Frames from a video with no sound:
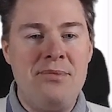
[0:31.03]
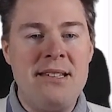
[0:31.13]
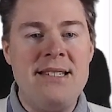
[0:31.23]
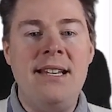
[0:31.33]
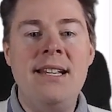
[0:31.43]

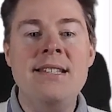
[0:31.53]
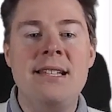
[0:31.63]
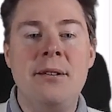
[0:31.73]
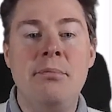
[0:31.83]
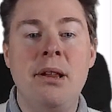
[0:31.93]
settings
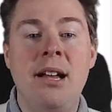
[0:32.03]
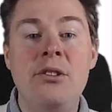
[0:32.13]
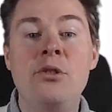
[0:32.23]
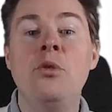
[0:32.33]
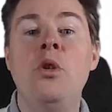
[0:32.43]
that apply
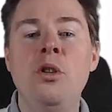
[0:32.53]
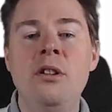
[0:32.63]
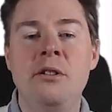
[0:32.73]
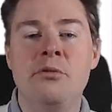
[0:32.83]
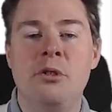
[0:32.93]
to
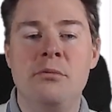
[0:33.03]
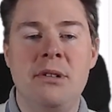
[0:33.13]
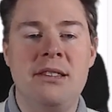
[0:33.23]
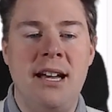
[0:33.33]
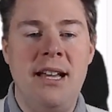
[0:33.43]
all
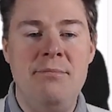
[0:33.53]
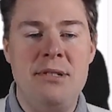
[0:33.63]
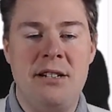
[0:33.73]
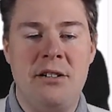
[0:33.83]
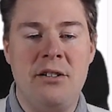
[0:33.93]
enrollment
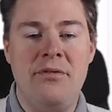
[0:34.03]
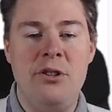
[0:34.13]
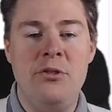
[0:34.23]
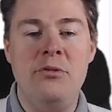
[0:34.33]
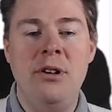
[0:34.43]
types. There are a
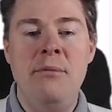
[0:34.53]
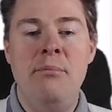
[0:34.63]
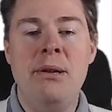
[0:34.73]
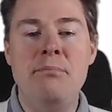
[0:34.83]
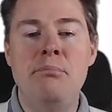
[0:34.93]
few,
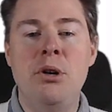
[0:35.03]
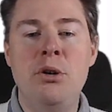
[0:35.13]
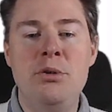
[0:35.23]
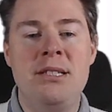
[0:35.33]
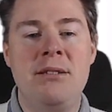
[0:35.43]
but
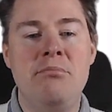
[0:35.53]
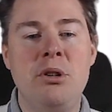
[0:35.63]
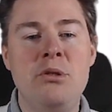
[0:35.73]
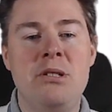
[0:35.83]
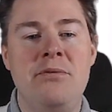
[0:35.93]
most and
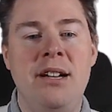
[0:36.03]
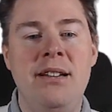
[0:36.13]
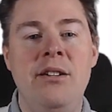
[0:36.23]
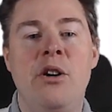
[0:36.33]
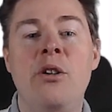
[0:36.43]
most
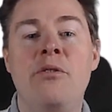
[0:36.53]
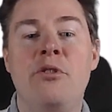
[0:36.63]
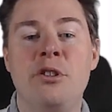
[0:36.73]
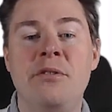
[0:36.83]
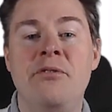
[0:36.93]
fun are
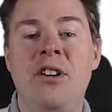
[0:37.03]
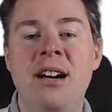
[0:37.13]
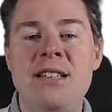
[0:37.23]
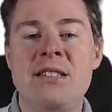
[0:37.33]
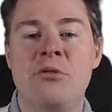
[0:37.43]
for
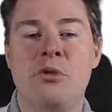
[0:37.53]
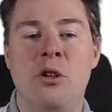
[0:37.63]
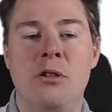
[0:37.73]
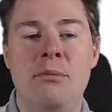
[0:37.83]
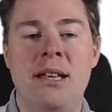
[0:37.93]
device
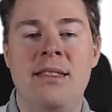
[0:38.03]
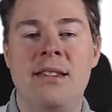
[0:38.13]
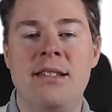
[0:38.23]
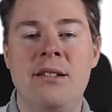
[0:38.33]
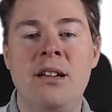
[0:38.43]

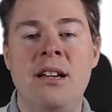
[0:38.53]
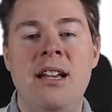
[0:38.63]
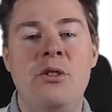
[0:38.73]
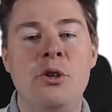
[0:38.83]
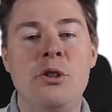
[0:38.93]
enrollment
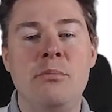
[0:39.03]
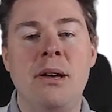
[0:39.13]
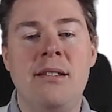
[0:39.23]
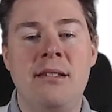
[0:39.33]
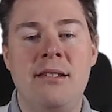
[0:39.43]
and
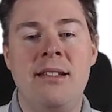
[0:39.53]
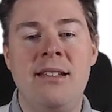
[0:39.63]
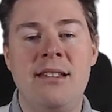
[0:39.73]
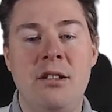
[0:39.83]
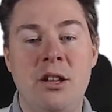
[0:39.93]
automated